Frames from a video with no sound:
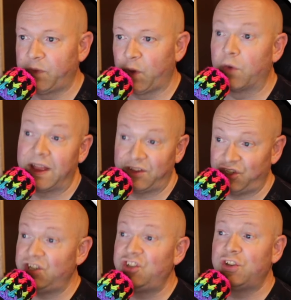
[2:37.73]
or that
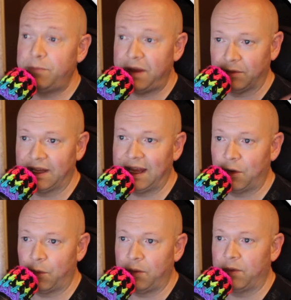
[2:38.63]
she should be able to get
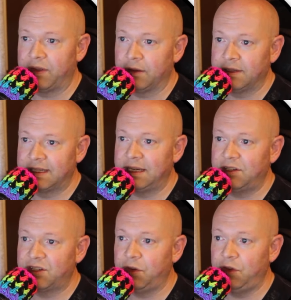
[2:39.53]
away with it. See,
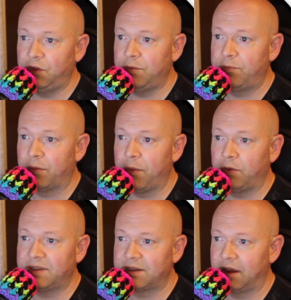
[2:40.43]
so YouTube
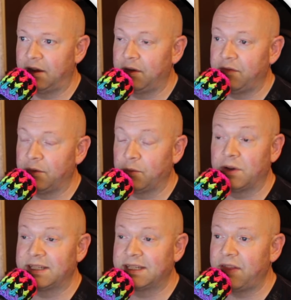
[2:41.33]
promotes, I don't even
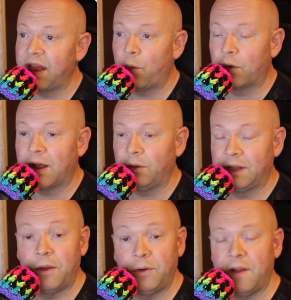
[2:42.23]
want to say that word out
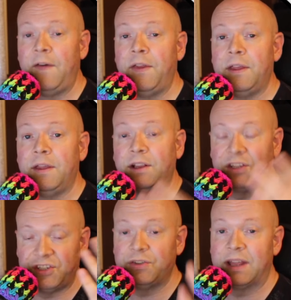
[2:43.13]
loud
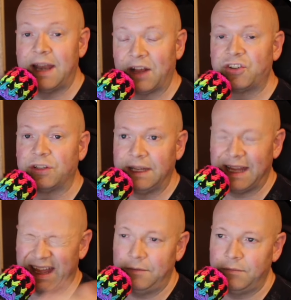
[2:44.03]
because you can actually
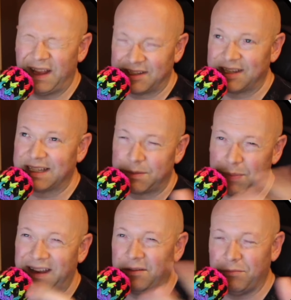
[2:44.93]
get not
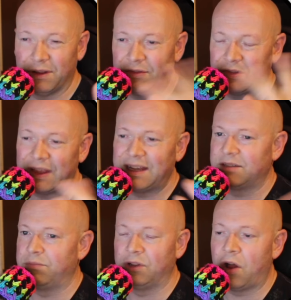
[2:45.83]
suspended but things
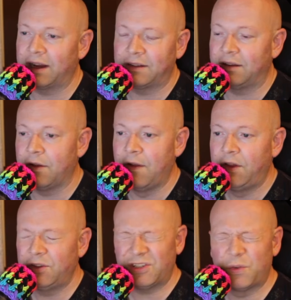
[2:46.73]
blocked and
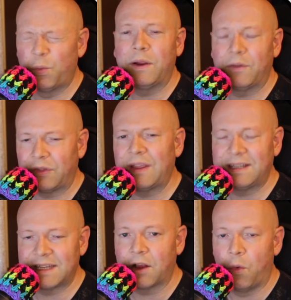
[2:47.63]
just weird
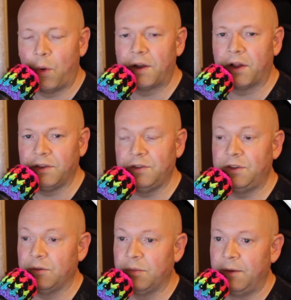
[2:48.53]
things that go on on
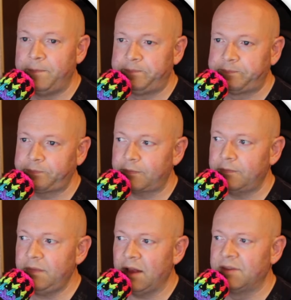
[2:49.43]
YouTube.
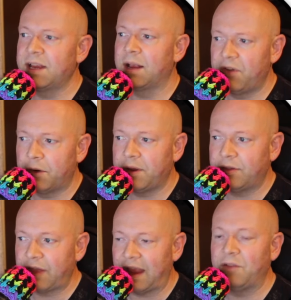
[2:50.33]
Like I'm very
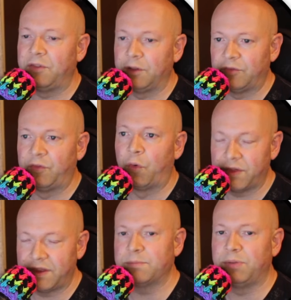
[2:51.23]
thankful for
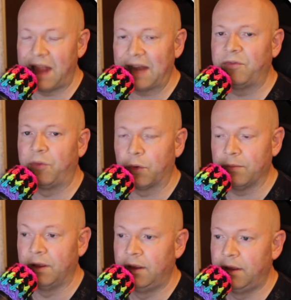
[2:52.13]
this platform,